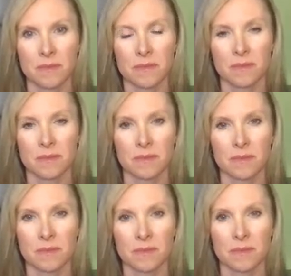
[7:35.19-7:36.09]

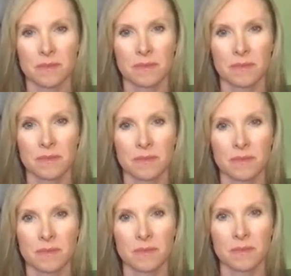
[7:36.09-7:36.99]

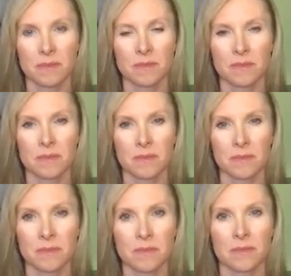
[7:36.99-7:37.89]

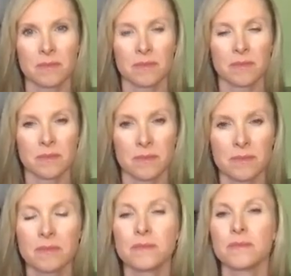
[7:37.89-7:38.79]

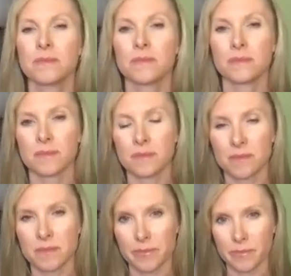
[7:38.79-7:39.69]

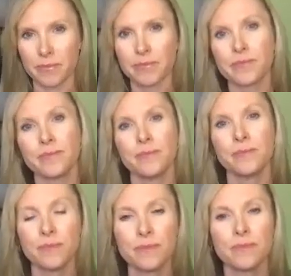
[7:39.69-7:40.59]

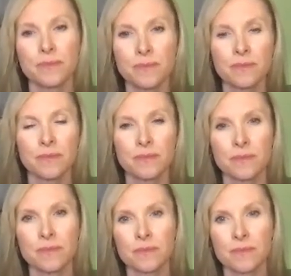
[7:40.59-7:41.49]

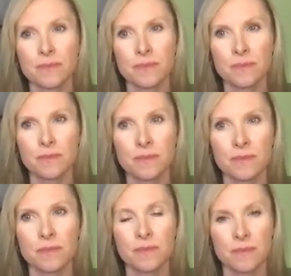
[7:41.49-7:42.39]

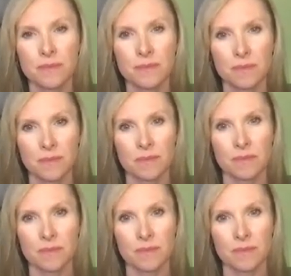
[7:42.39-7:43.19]
[no speech]